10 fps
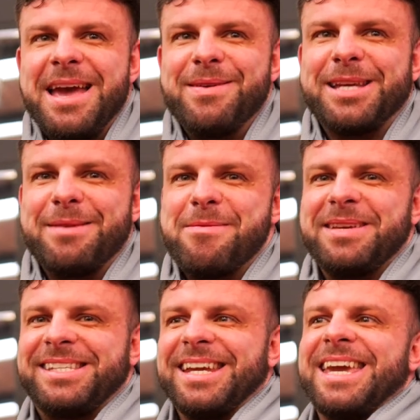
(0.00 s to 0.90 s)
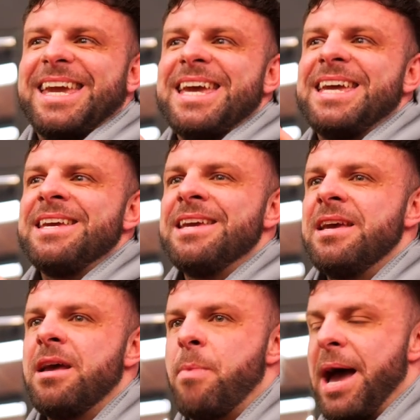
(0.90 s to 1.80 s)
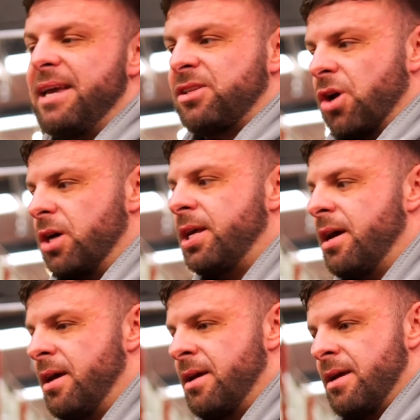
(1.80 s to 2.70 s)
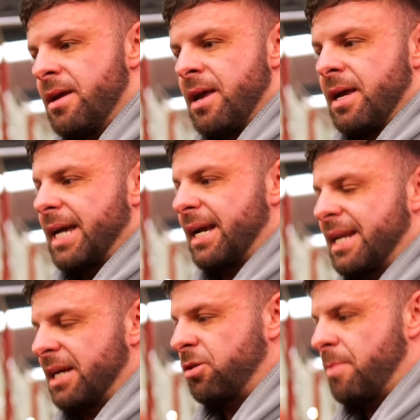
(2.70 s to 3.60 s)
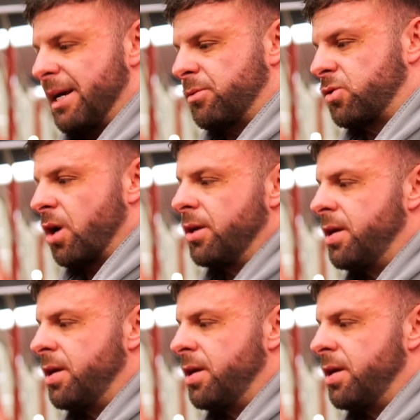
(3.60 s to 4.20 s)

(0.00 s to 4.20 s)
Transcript: it was going to be a bit sticky. But 8's good. Again, connection wise was good.